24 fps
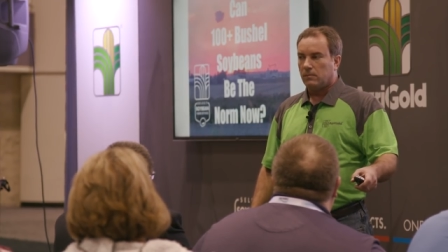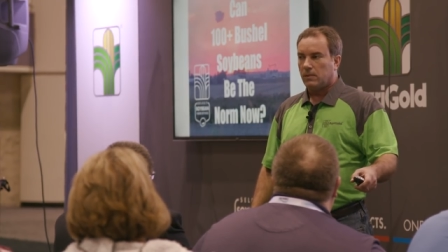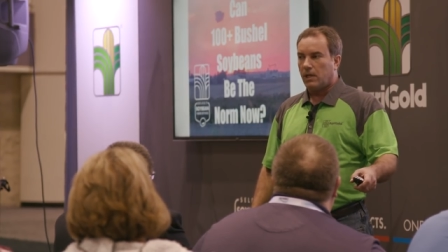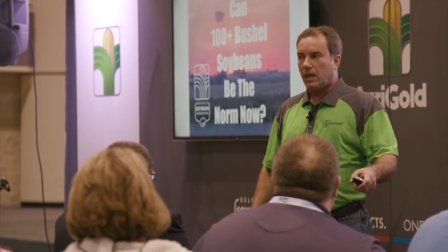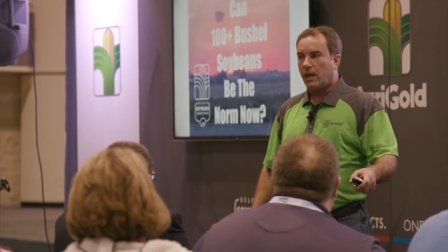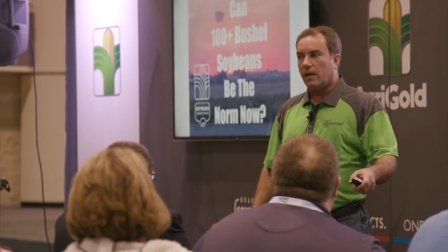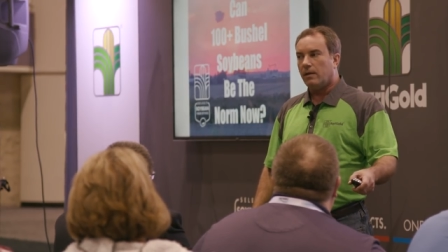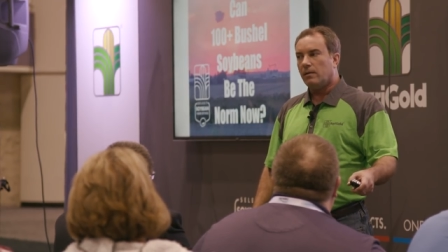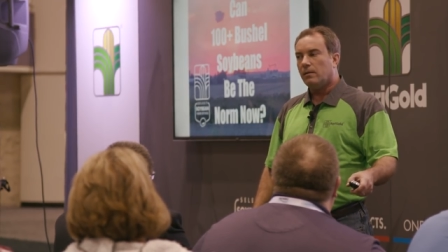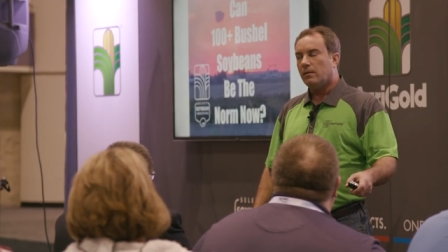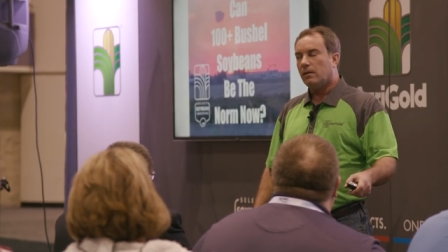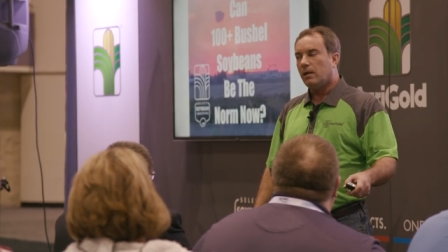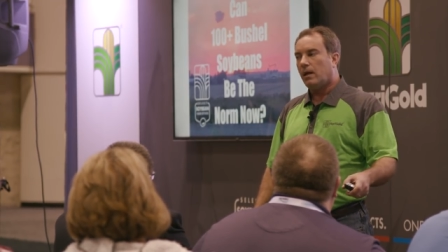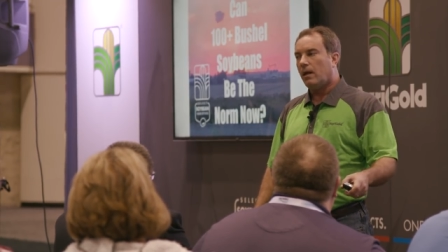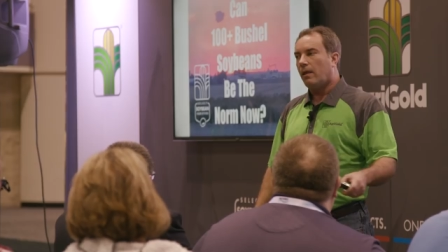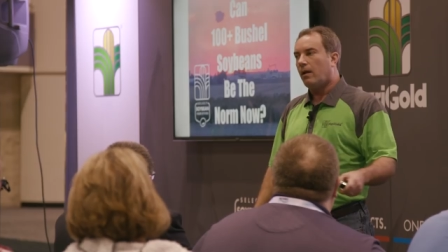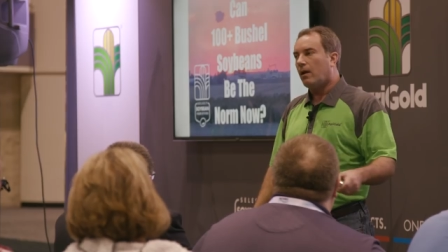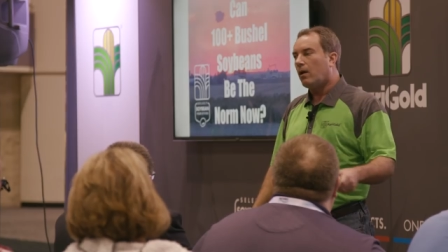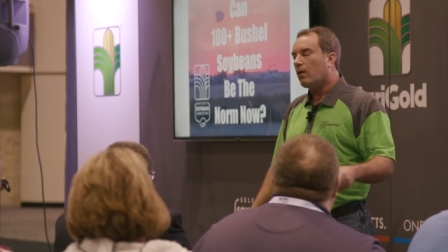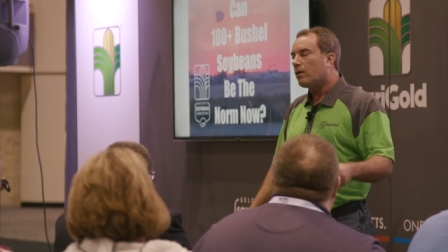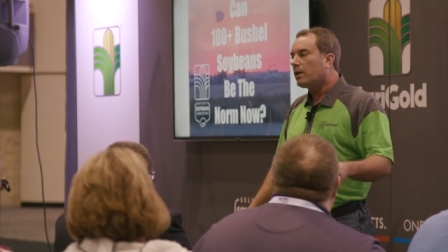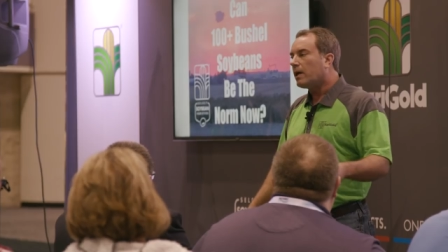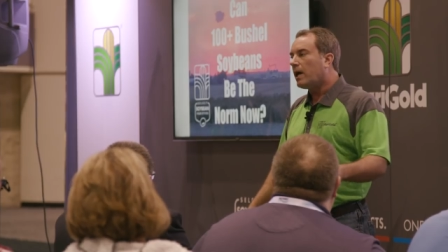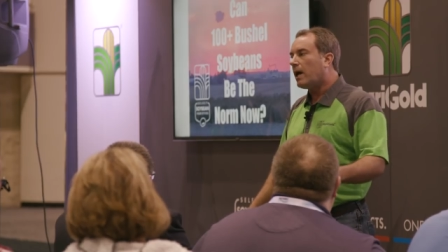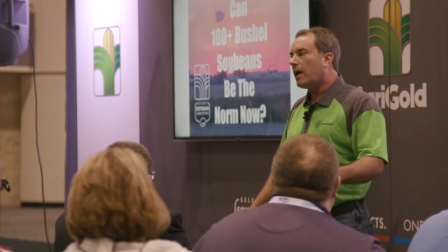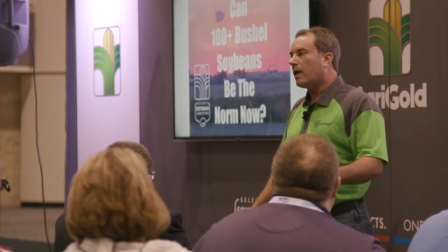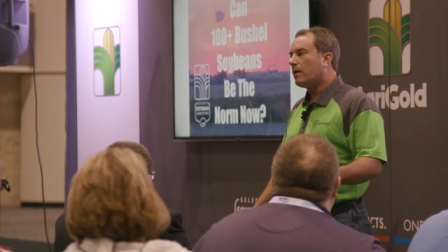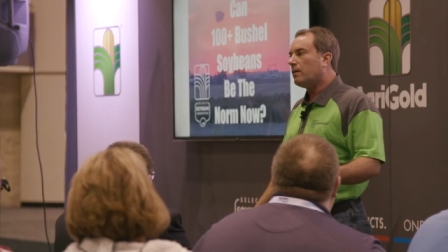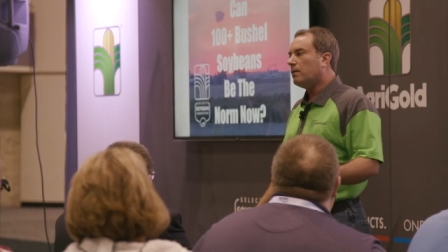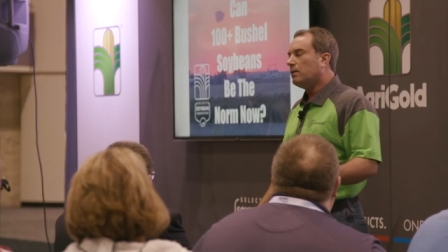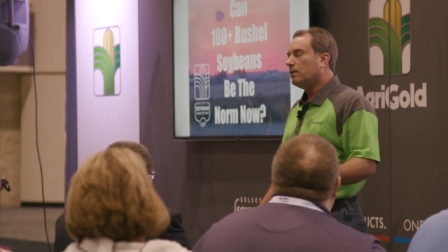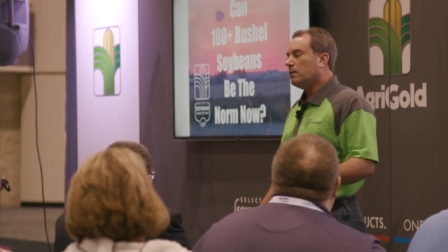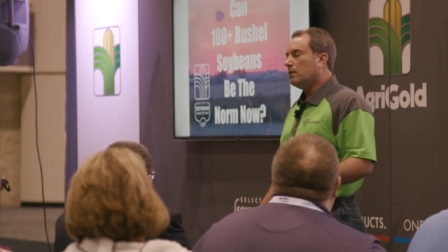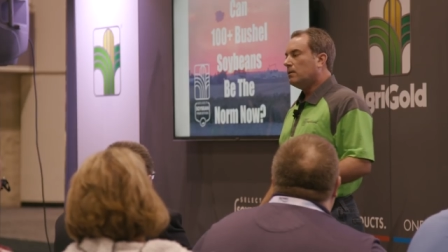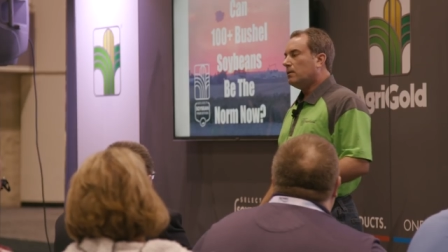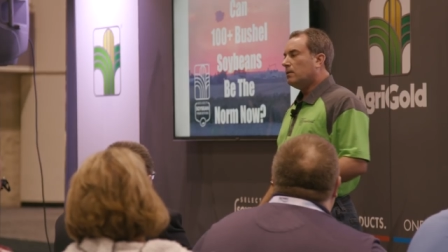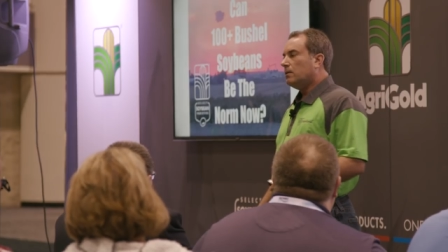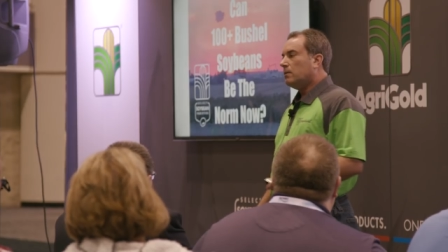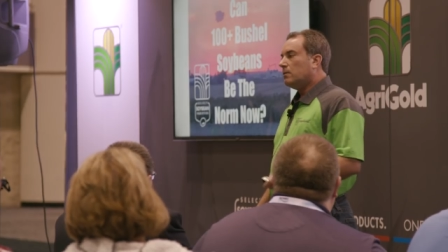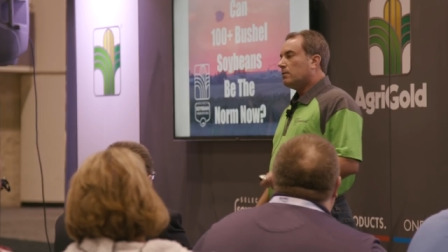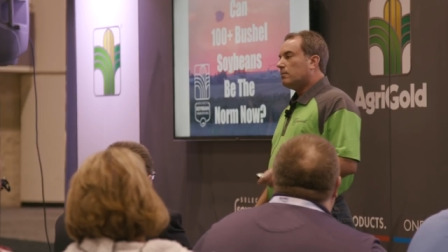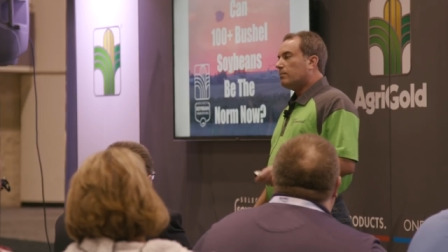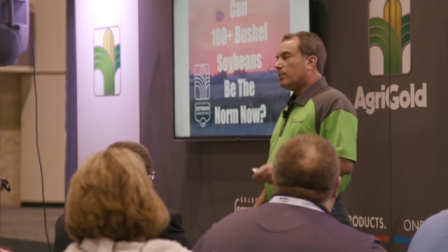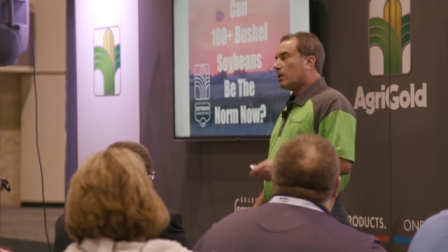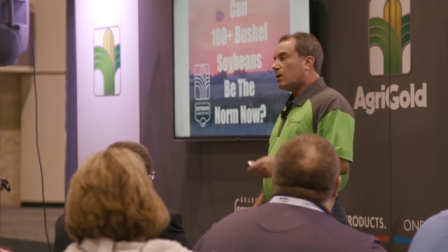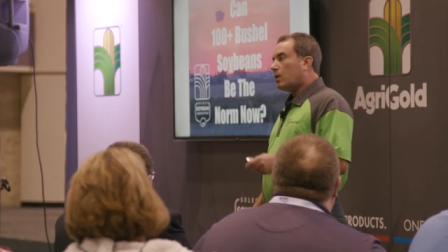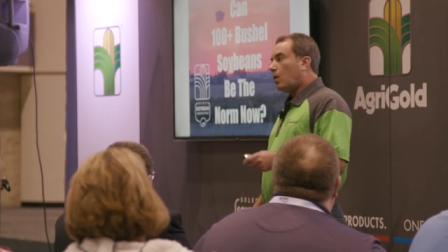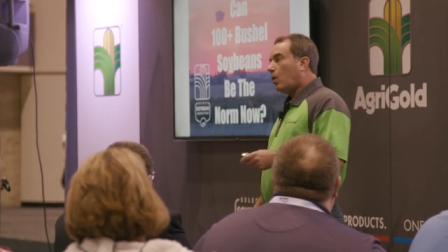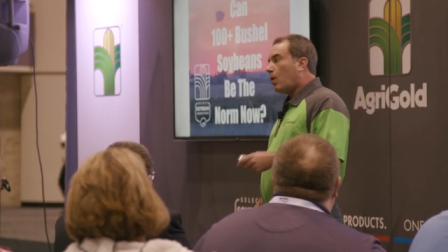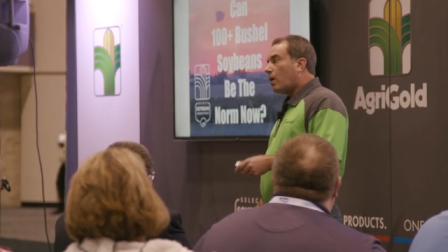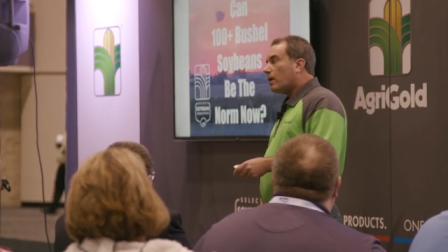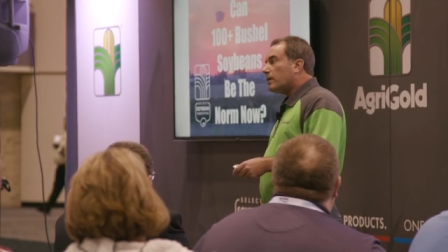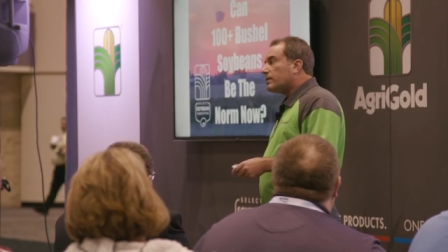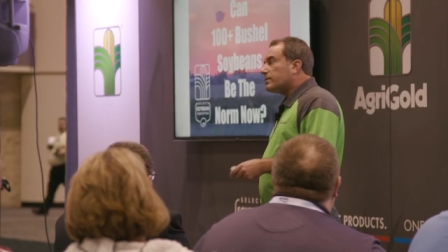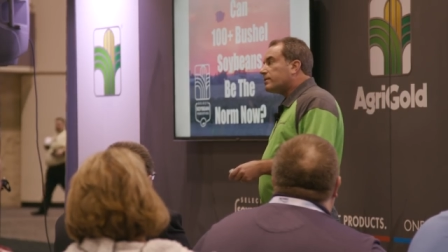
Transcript: Okay, and I thought, okay. But corn